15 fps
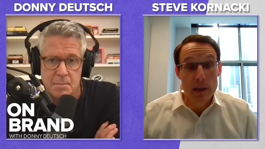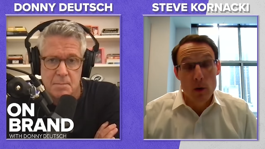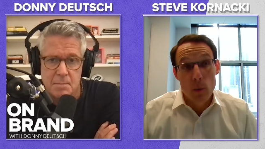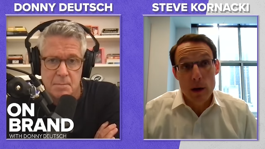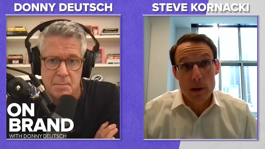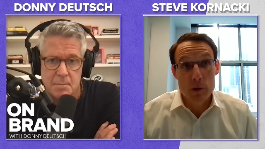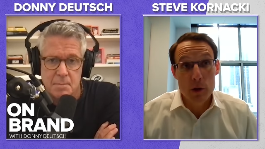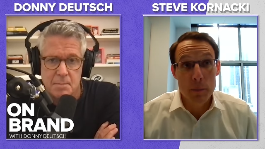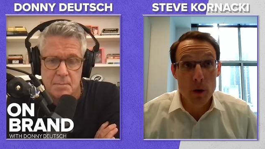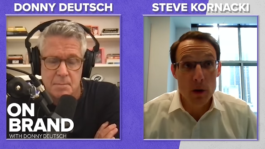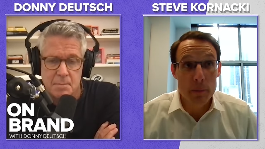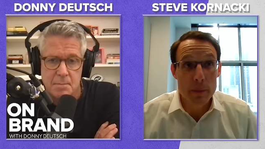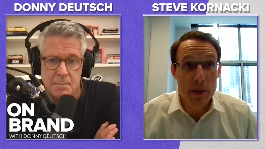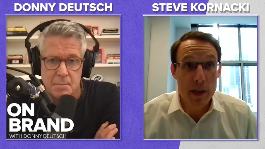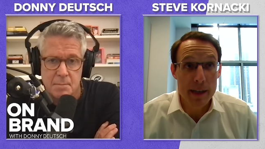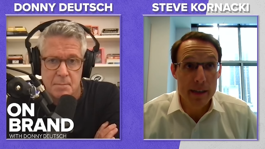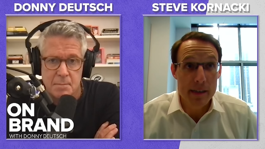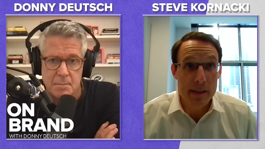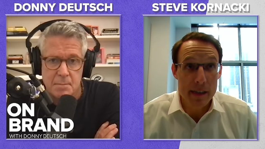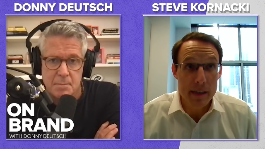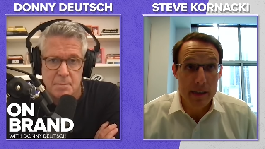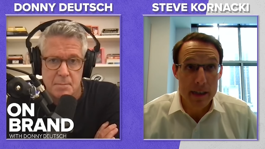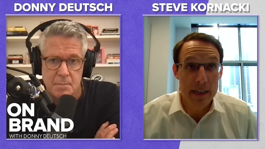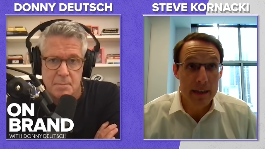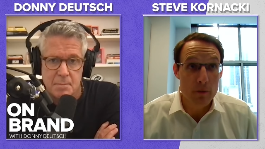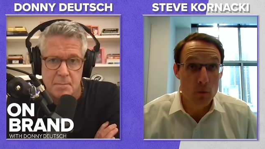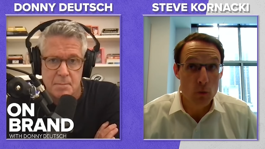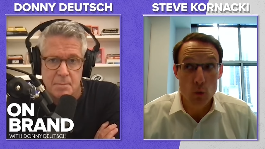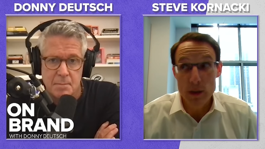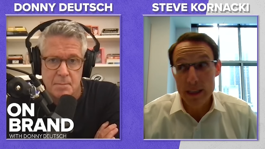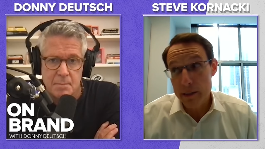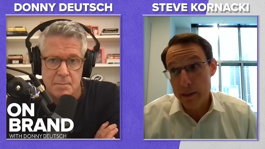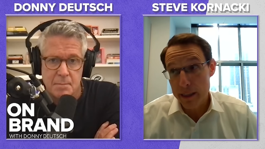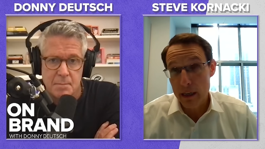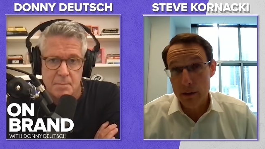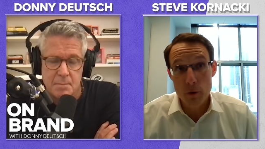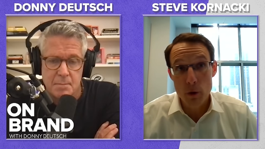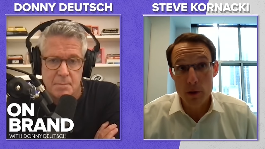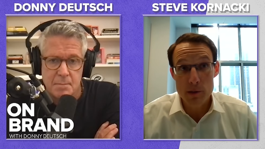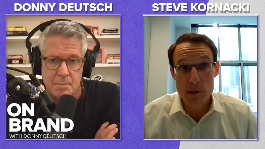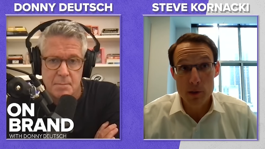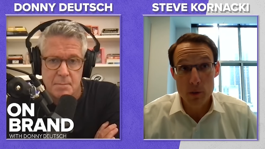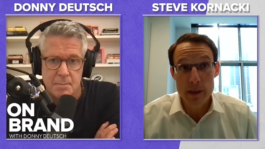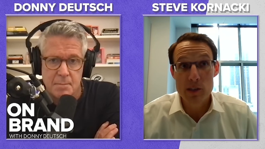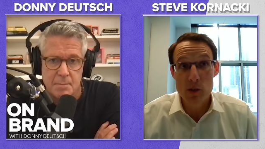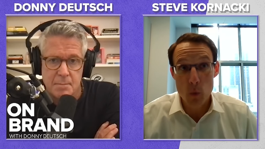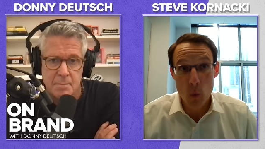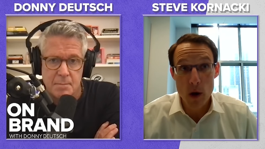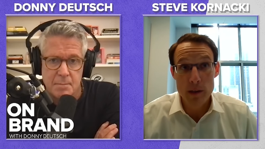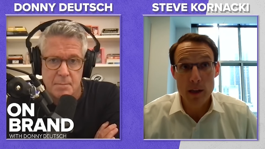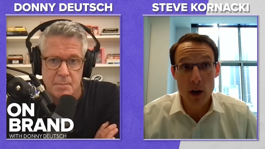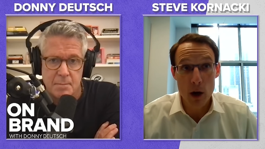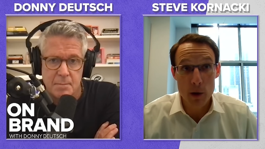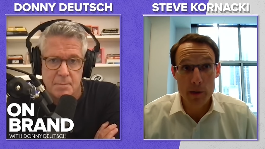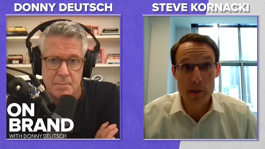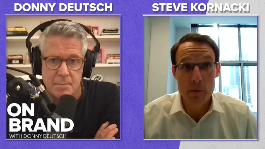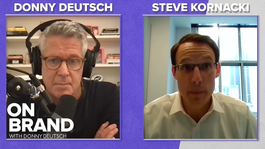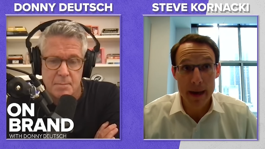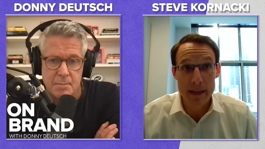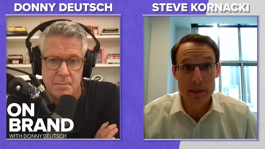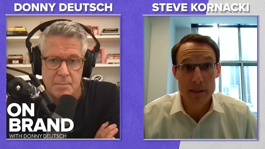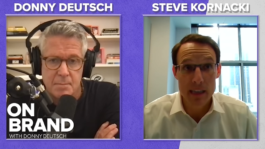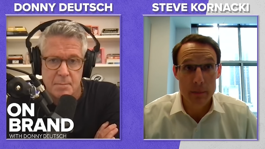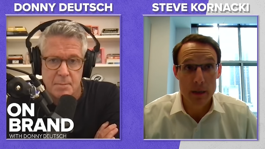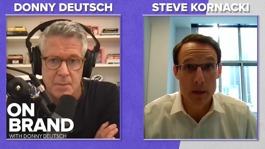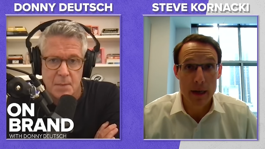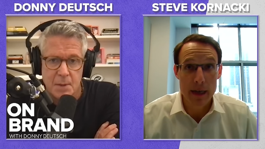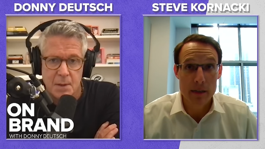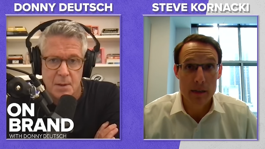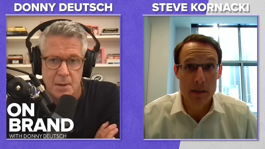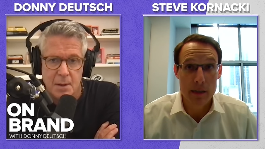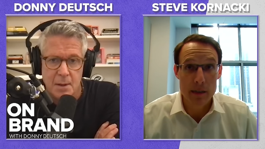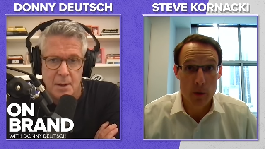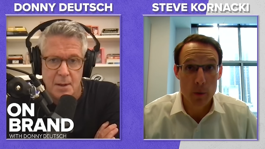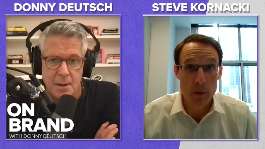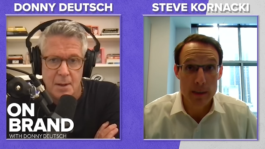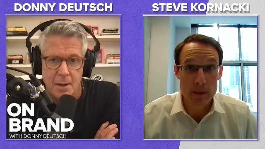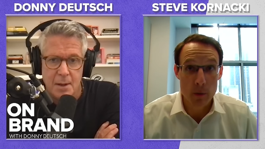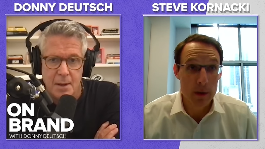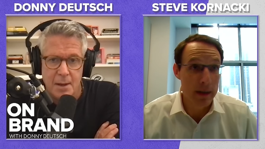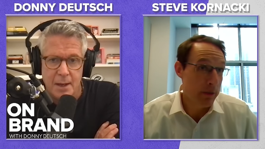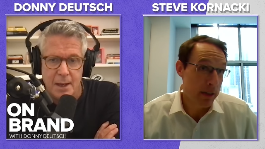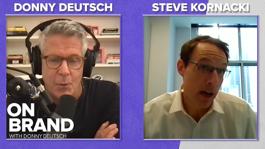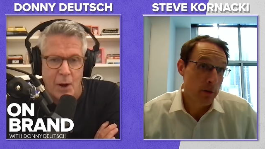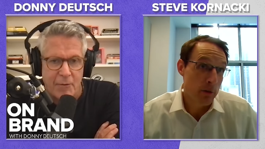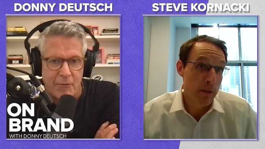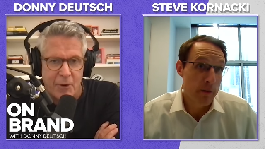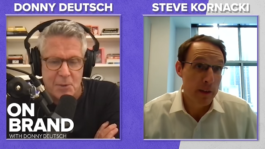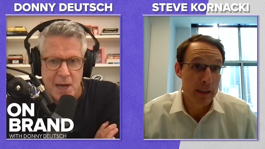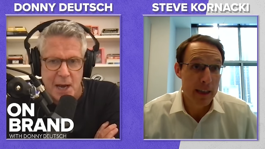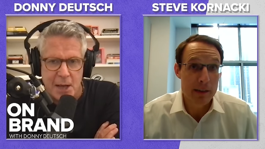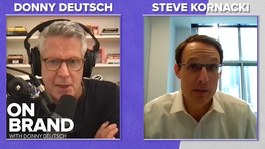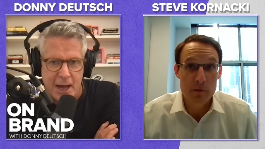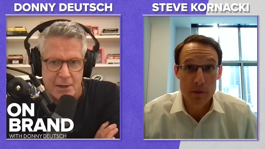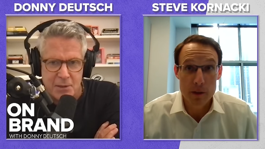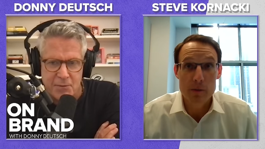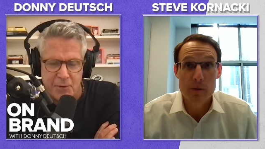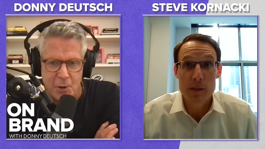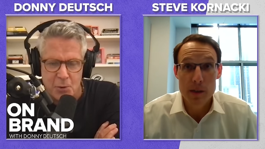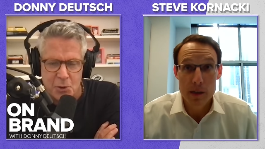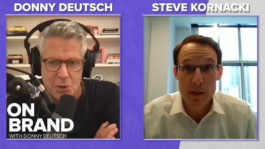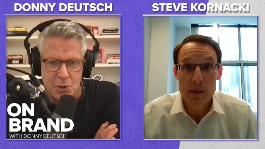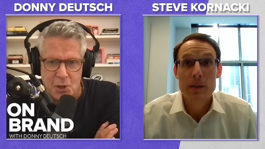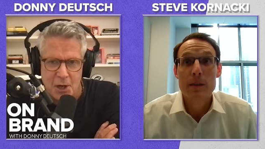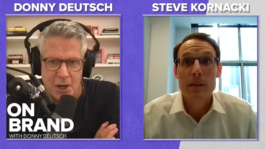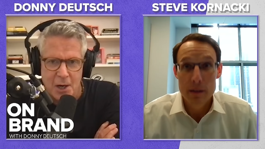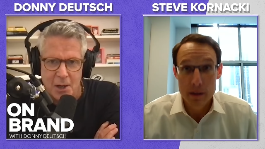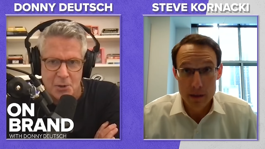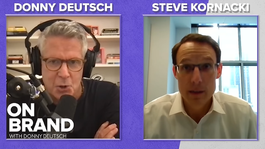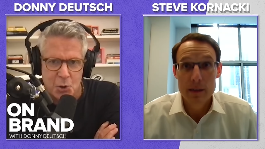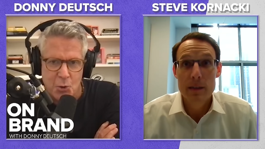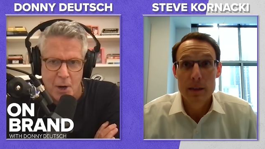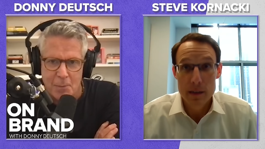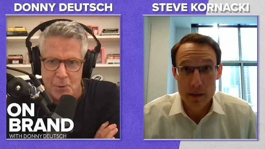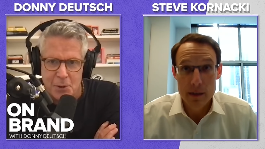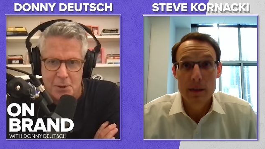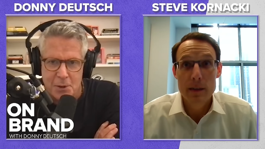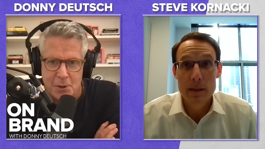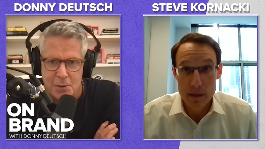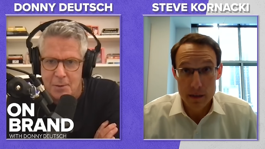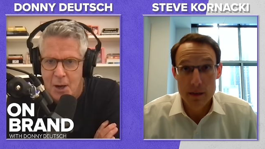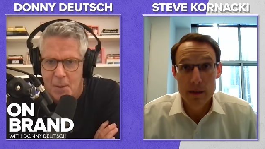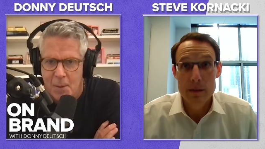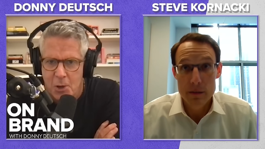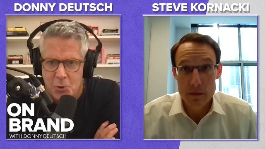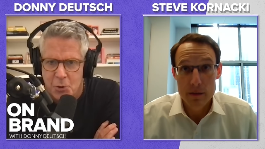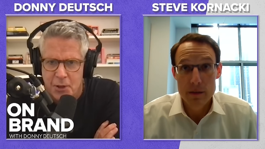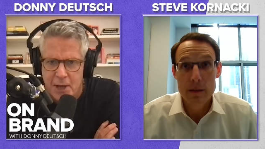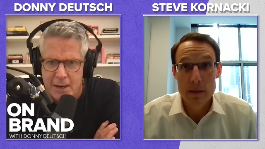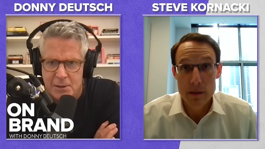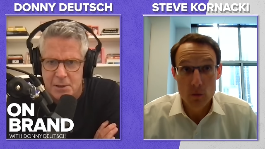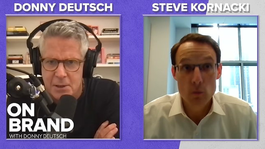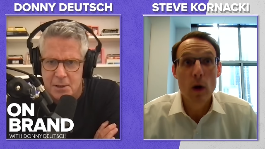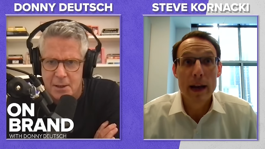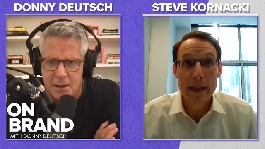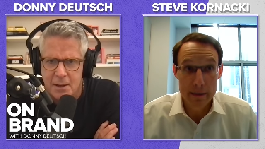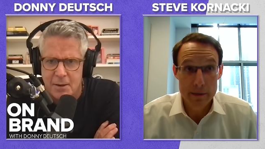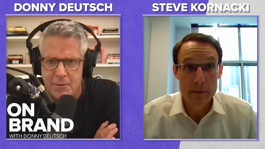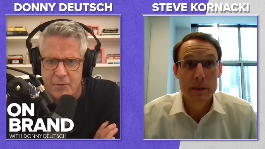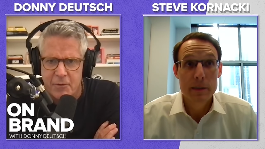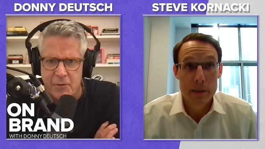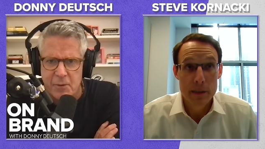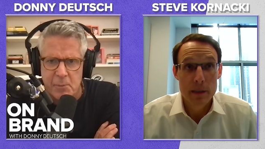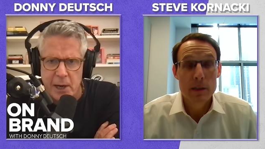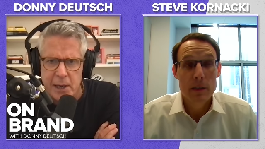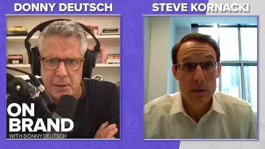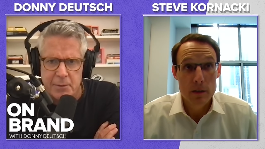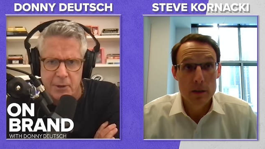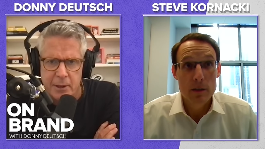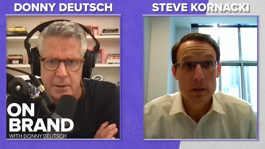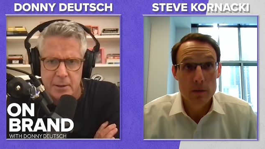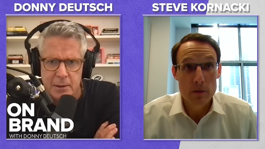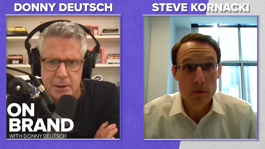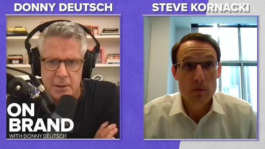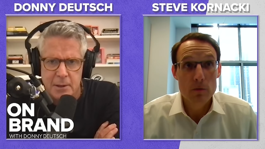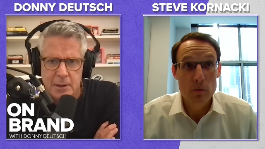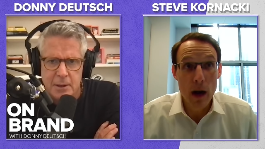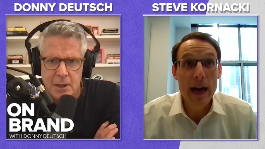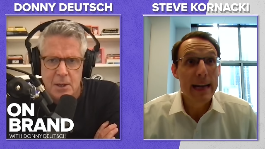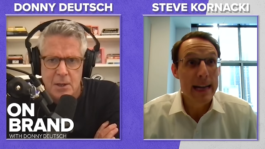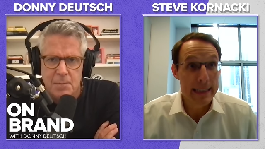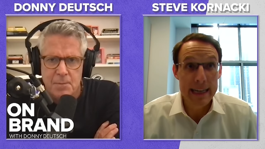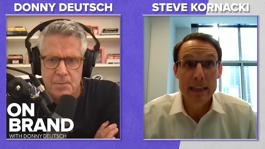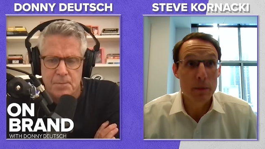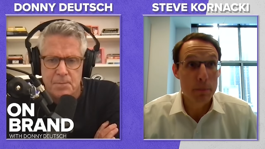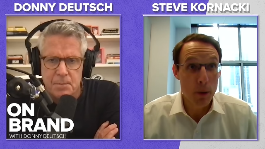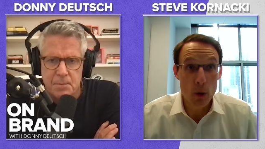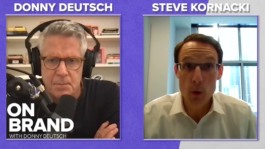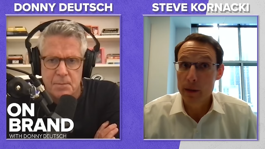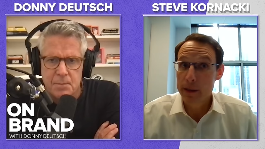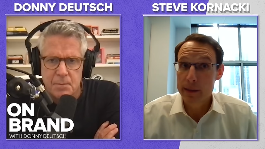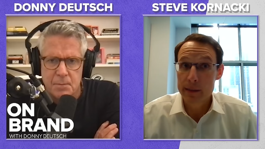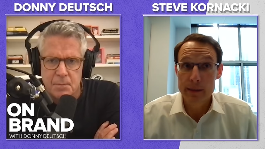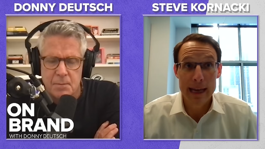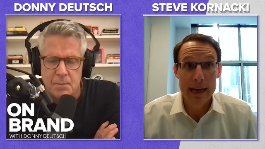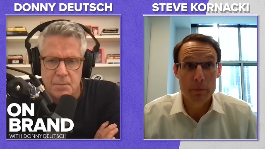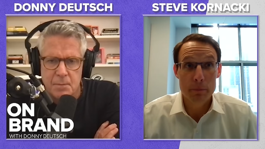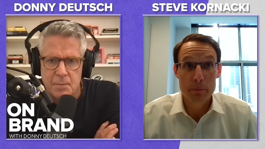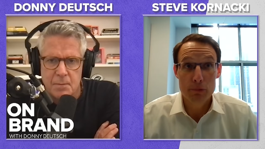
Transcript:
Speaker 1: while Trump won Michigan in 16, it really, of all those three, swung the hardest back to Democrats in 2020. It, yeah, it went from
Speaker 2: 10,000 votes uh, to Trump to a couple hundred thousand, right. I think, over for Biden, right?
Speaker 1: Right, and yet the polling now